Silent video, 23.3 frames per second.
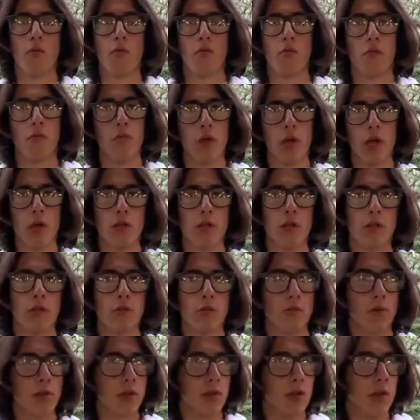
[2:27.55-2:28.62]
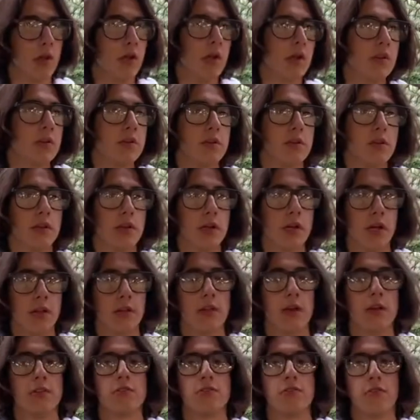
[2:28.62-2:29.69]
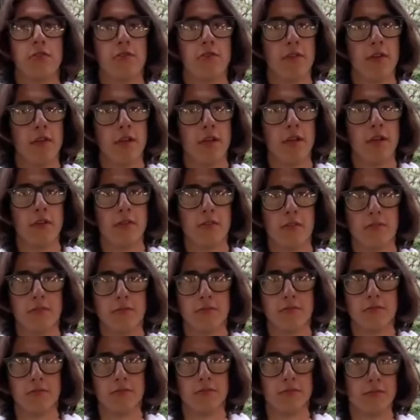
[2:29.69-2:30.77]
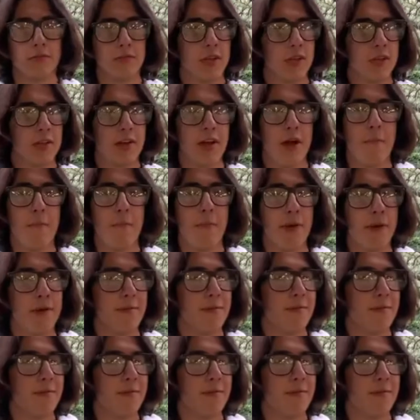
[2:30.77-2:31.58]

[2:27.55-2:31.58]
we ended with this catastrophe that happened.